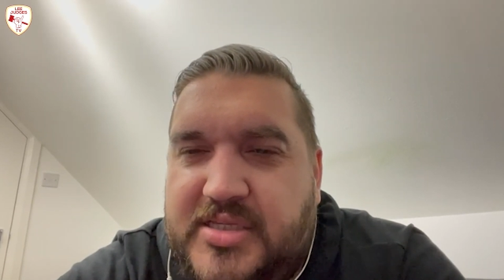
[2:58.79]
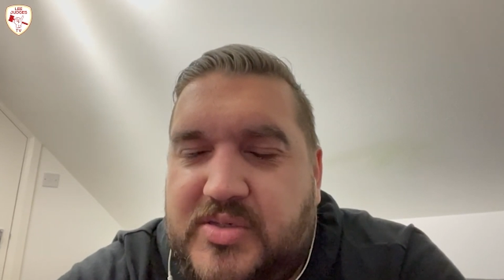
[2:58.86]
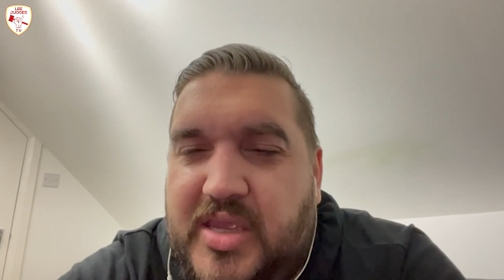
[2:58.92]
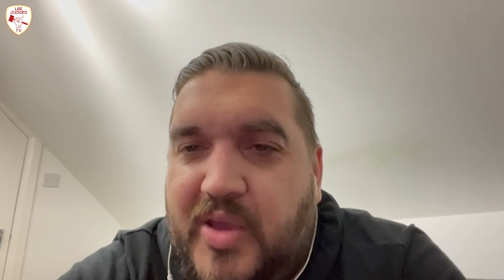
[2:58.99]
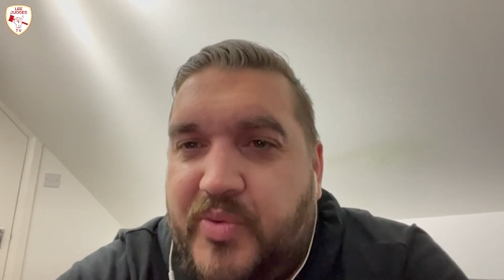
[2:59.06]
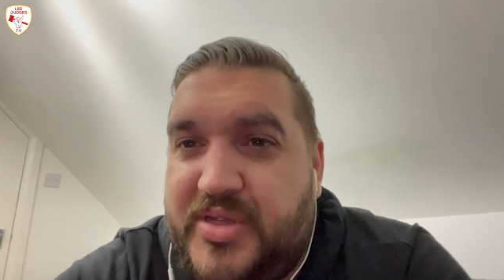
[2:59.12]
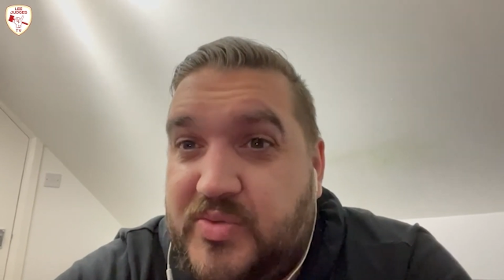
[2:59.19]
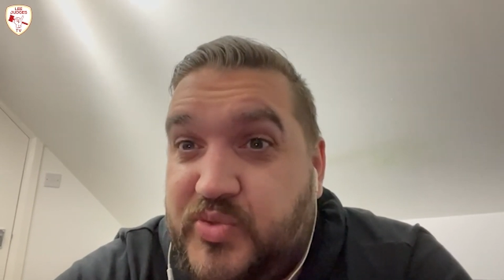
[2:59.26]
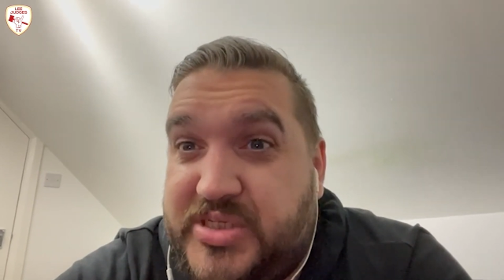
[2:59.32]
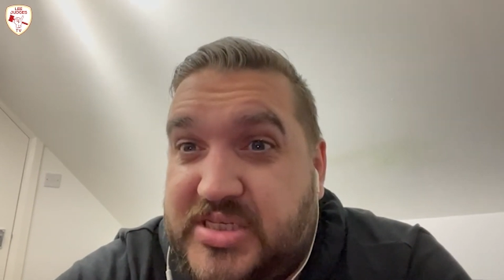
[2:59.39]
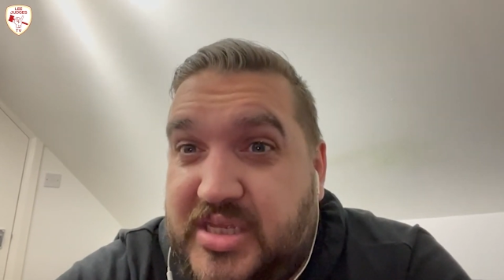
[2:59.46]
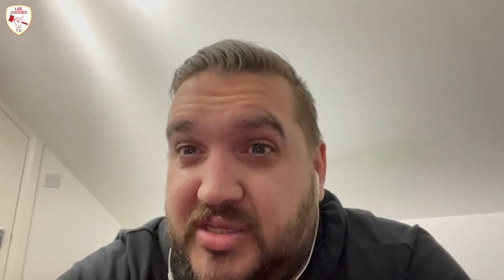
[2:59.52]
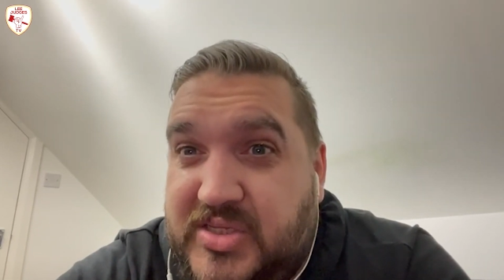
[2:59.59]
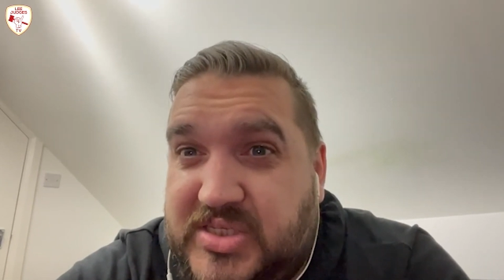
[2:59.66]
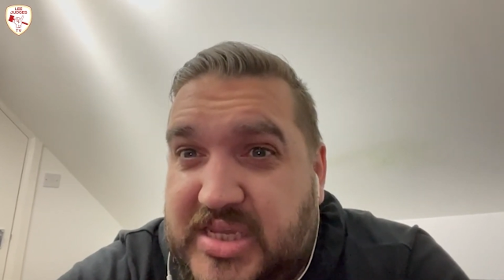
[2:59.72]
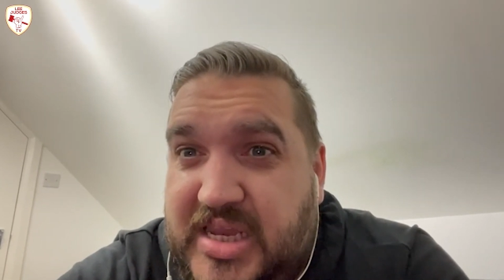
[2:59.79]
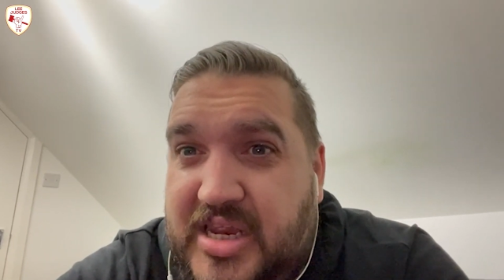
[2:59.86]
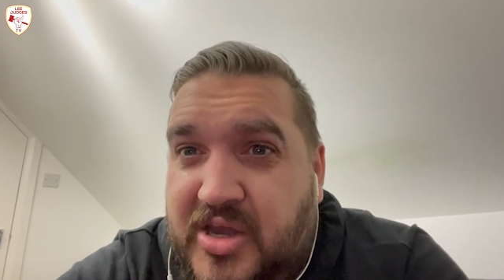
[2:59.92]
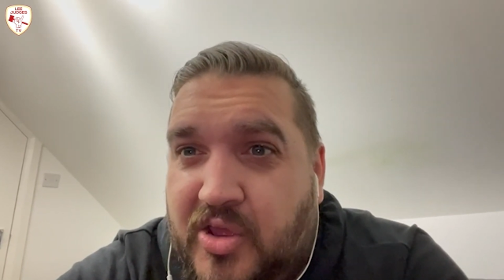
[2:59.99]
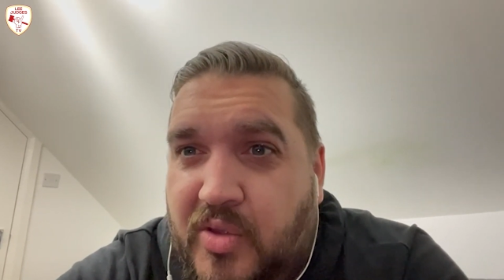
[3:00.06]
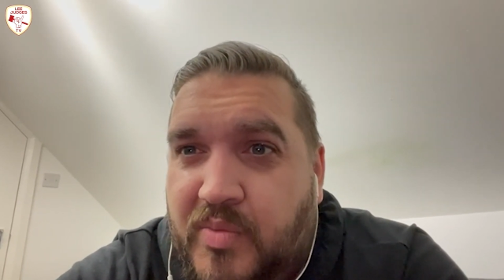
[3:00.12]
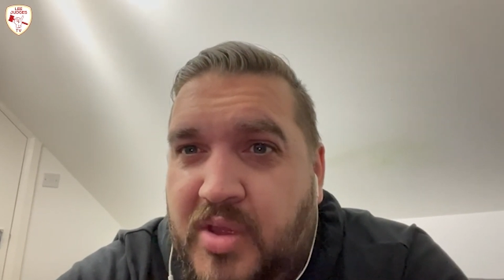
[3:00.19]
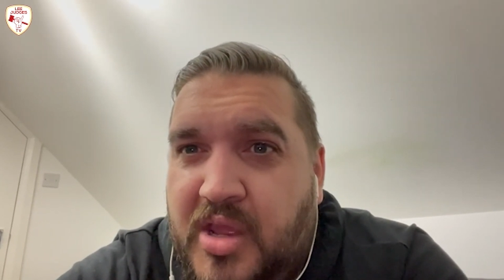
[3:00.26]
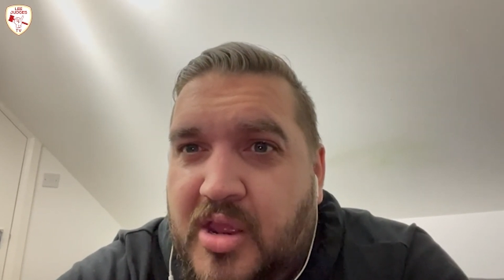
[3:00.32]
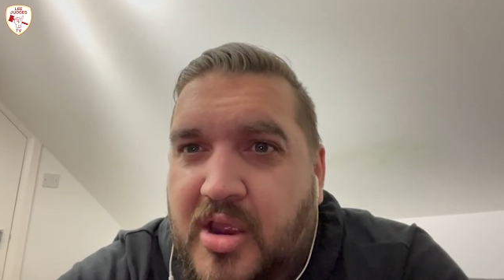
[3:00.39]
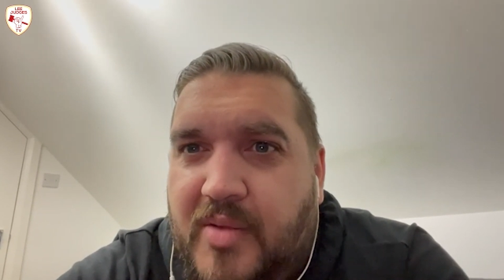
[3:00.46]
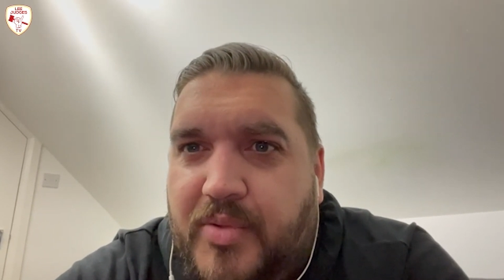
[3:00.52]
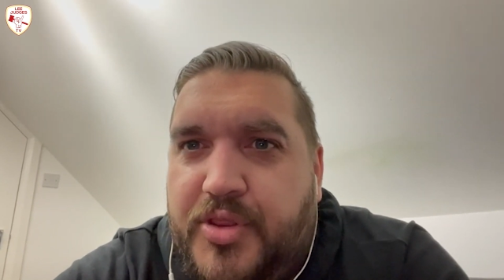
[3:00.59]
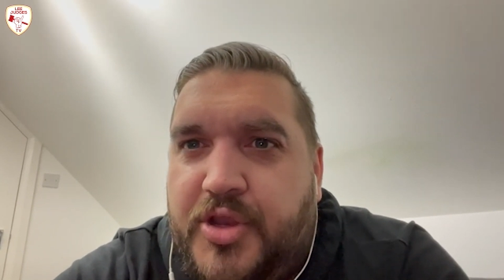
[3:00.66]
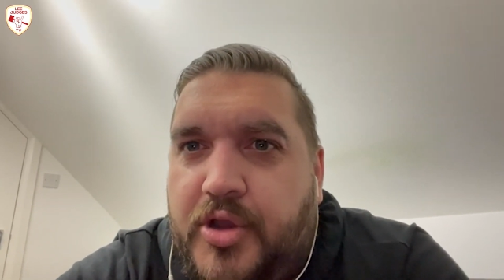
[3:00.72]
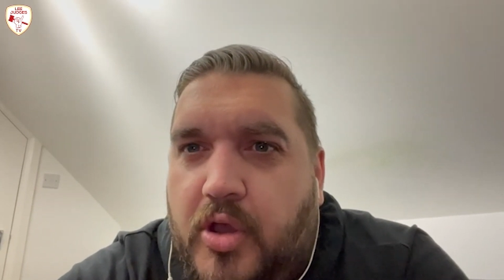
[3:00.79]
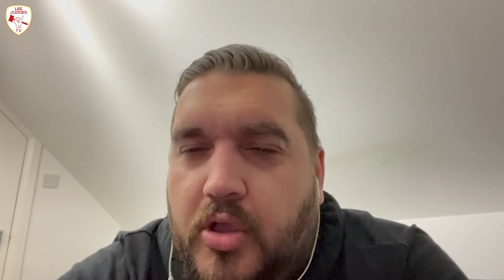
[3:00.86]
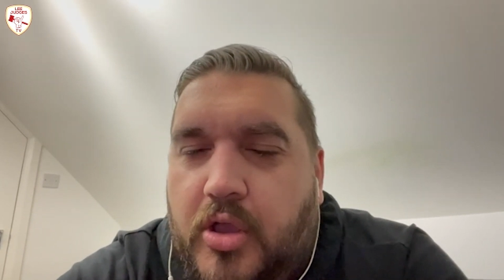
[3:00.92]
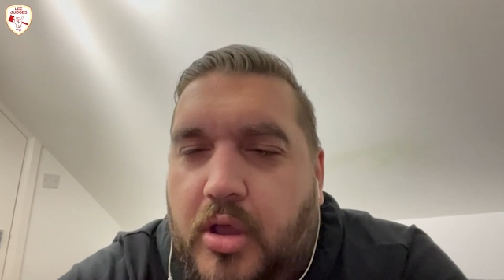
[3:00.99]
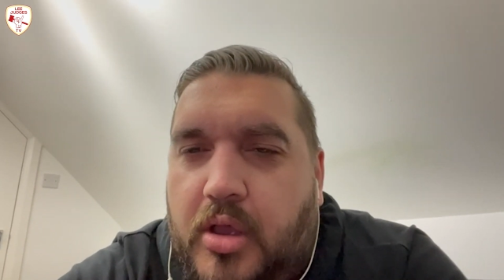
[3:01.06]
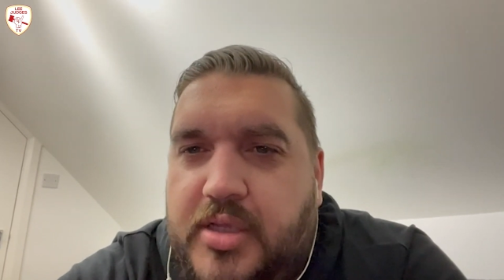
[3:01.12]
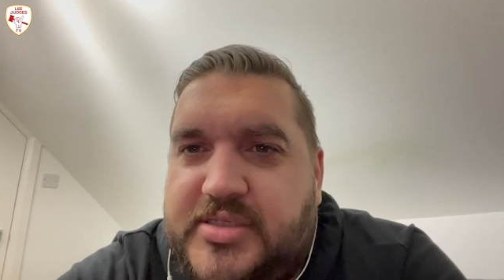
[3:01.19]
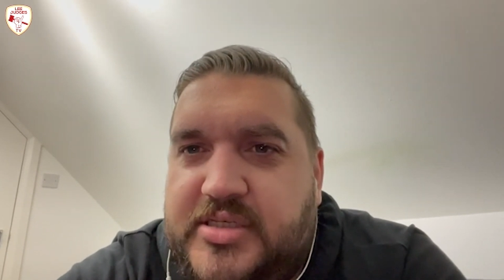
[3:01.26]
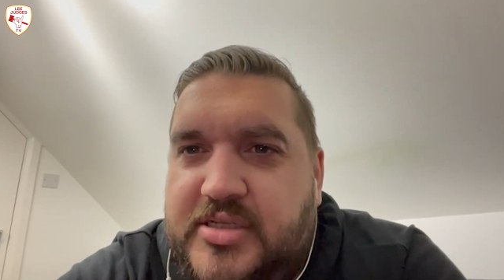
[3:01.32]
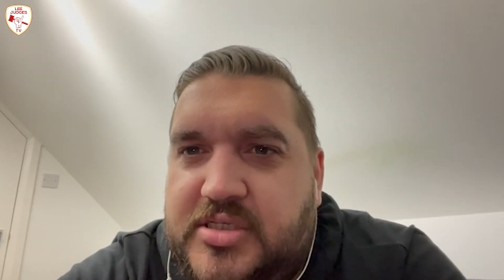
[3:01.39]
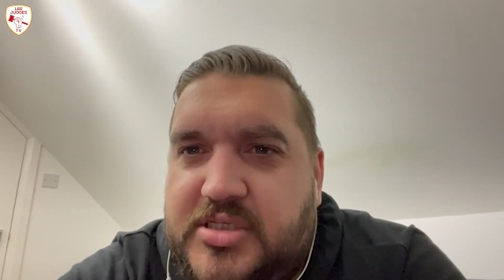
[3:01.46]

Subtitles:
We're still seeing them, but they're not causing